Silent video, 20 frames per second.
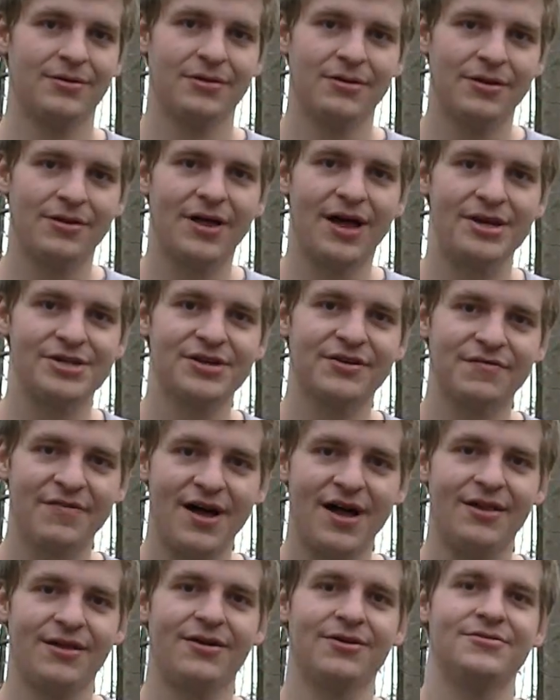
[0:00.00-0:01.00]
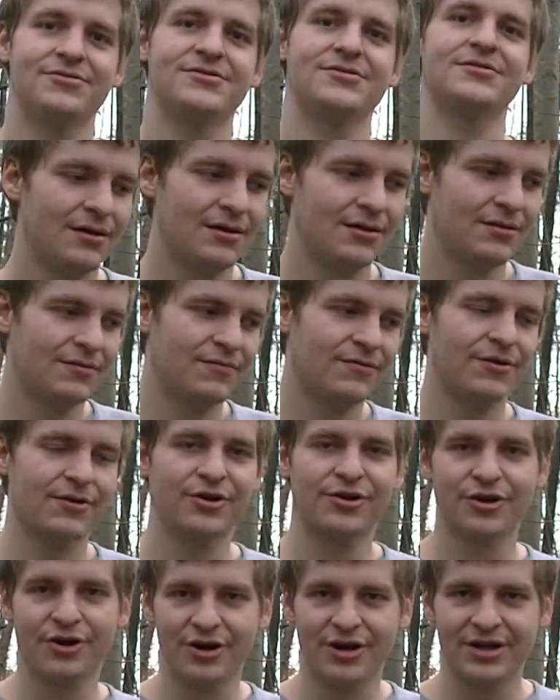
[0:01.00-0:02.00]
The logic follows. For a
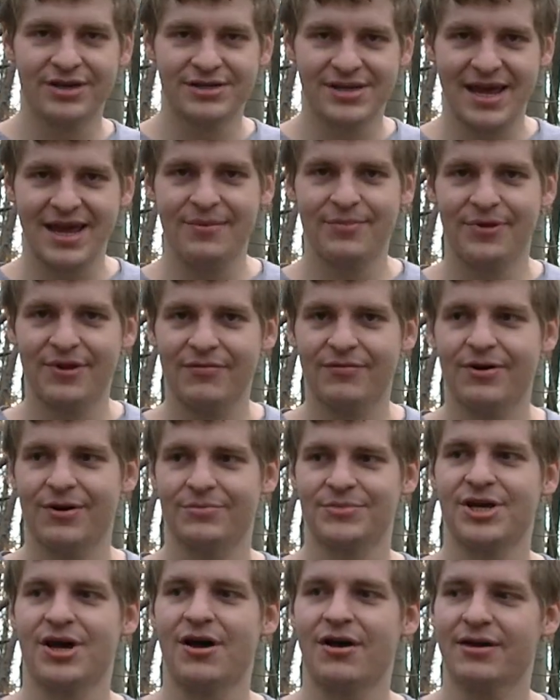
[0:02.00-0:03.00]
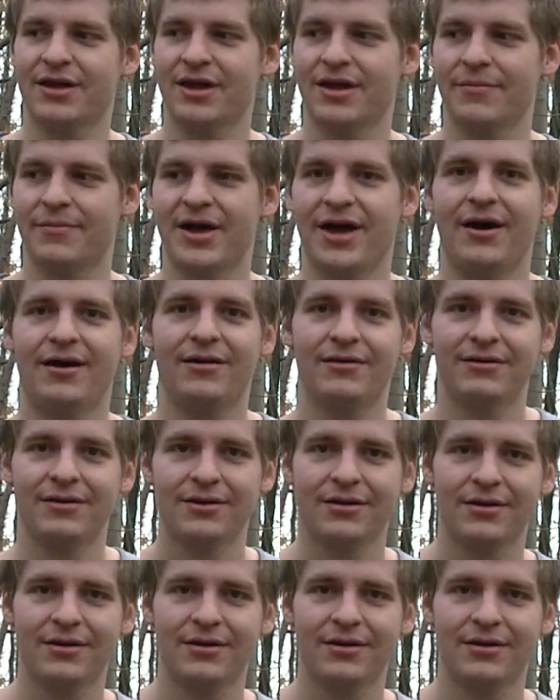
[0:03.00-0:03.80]
good example of what I'm talking about,